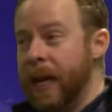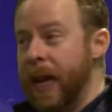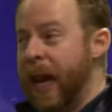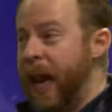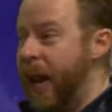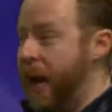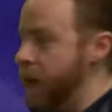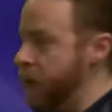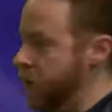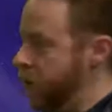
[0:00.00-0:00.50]

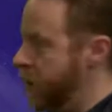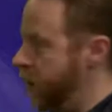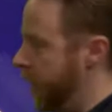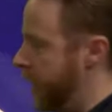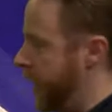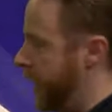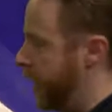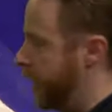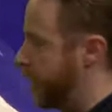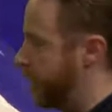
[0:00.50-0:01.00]
How do
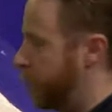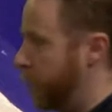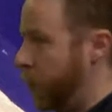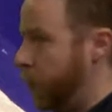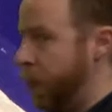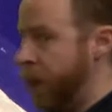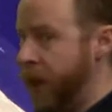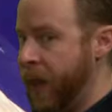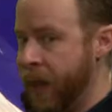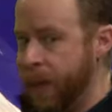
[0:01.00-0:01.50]
they
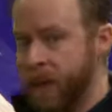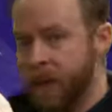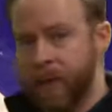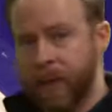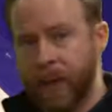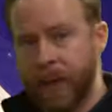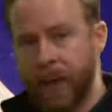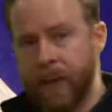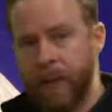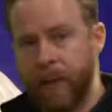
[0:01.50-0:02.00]
explore their
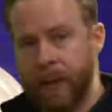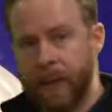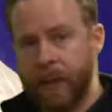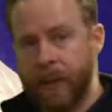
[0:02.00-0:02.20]
environment?